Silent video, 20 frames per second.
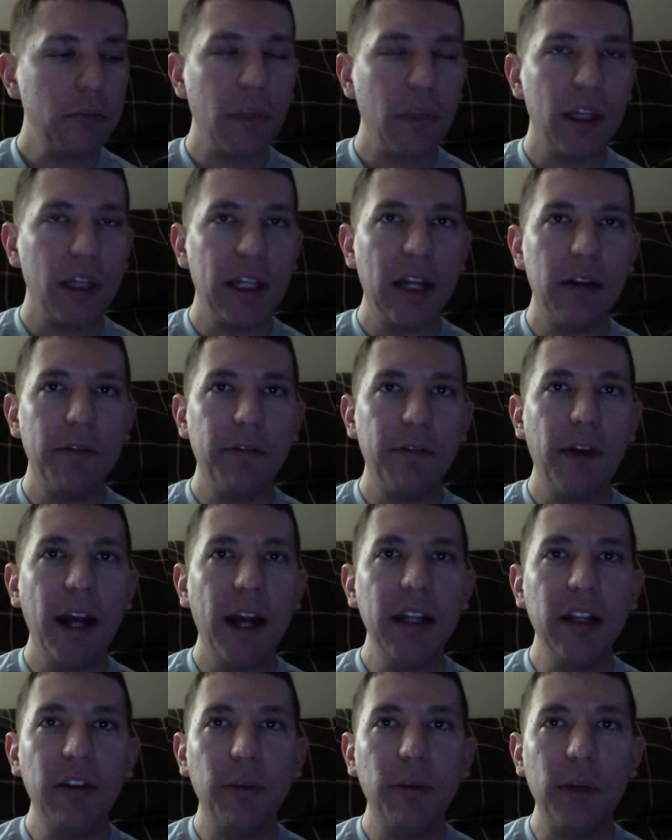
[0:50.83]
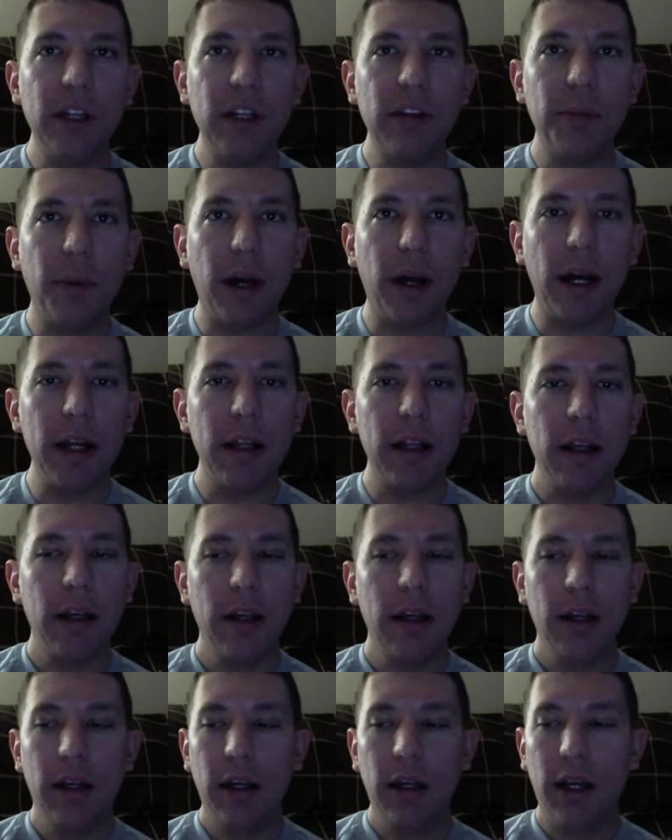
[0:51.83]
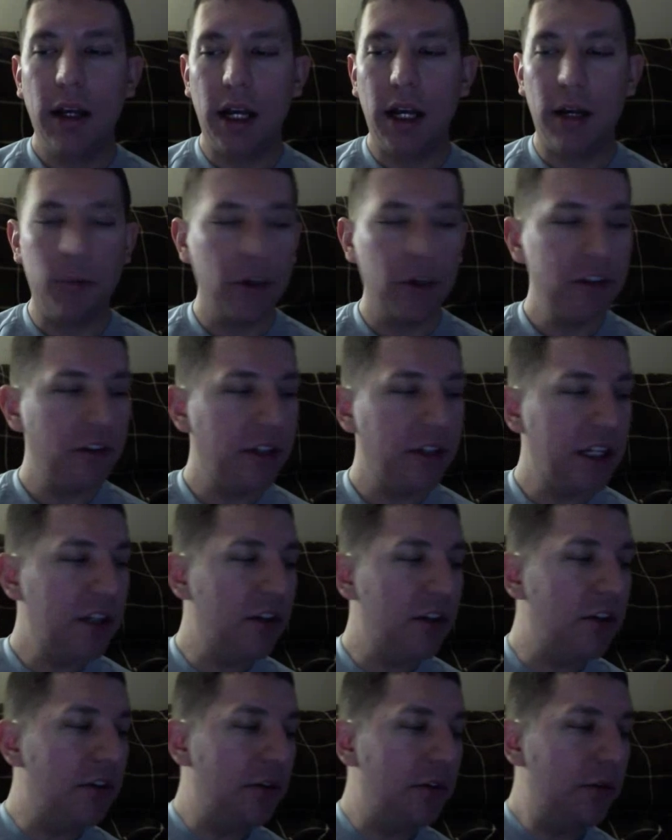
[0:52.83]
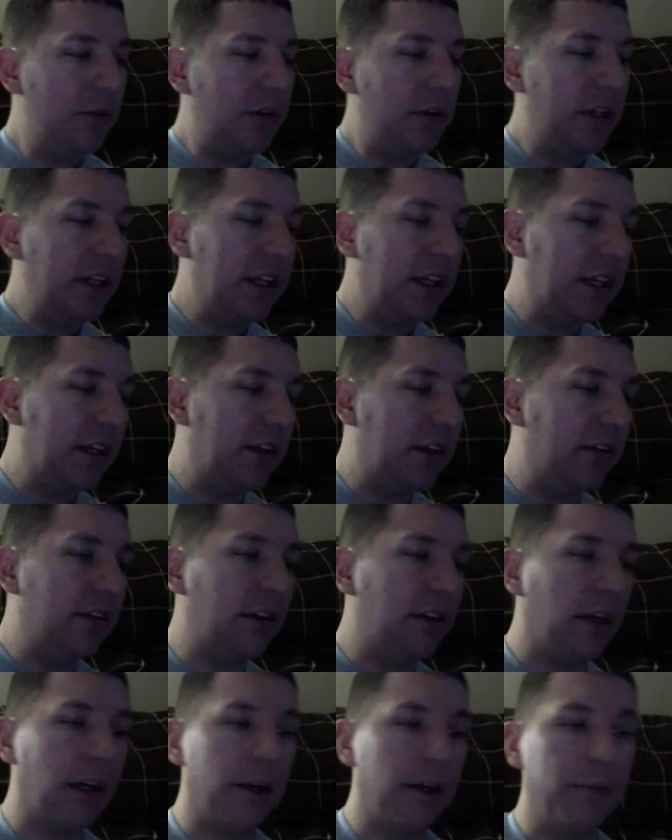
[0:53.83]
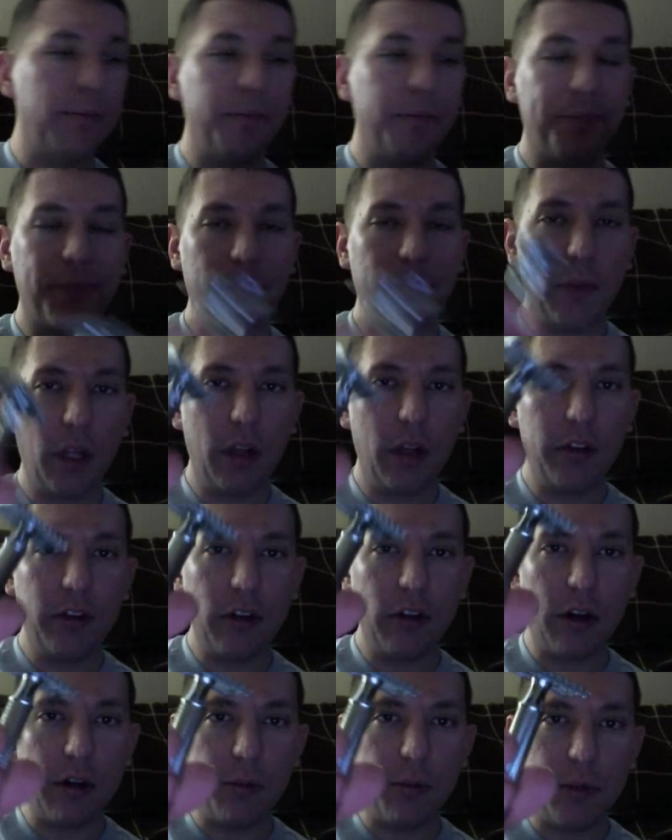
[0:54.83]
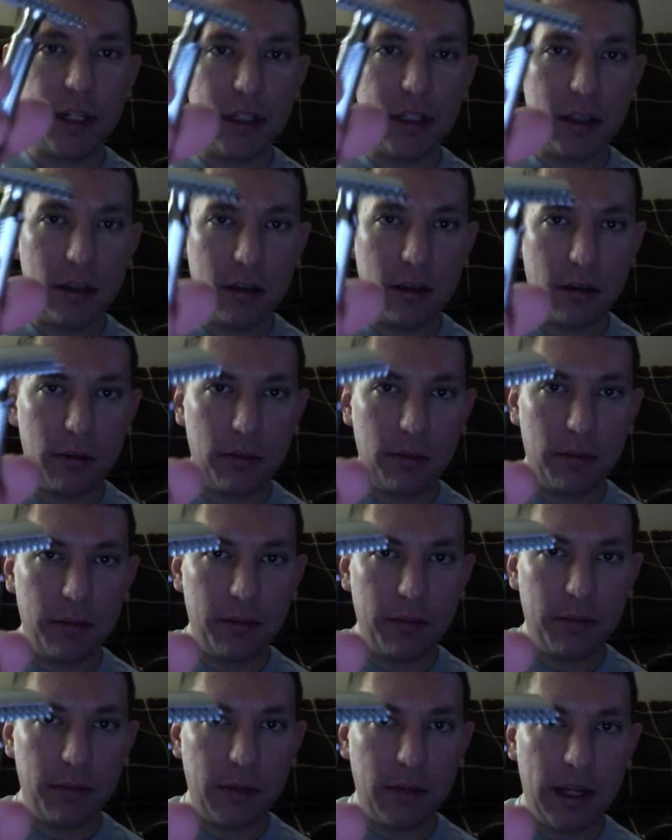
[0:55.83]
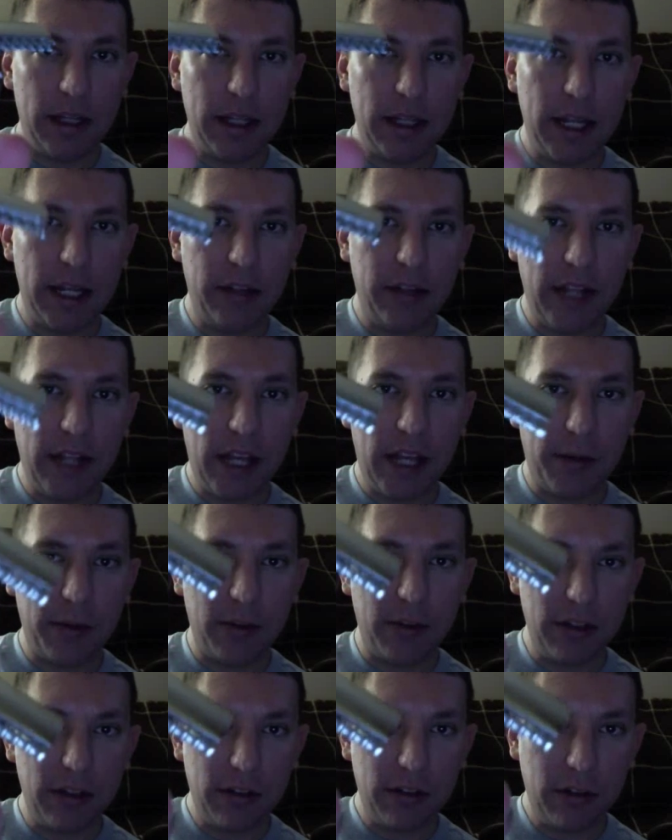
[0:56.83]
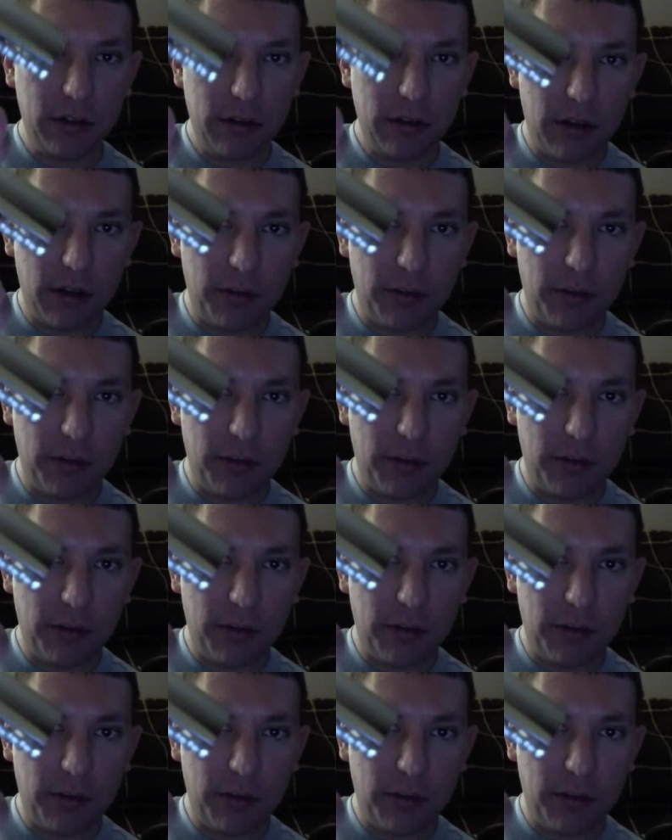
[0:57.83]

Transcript: Now, to find the sweet spot, what you'll need to do is I'll start with my latest acquisition.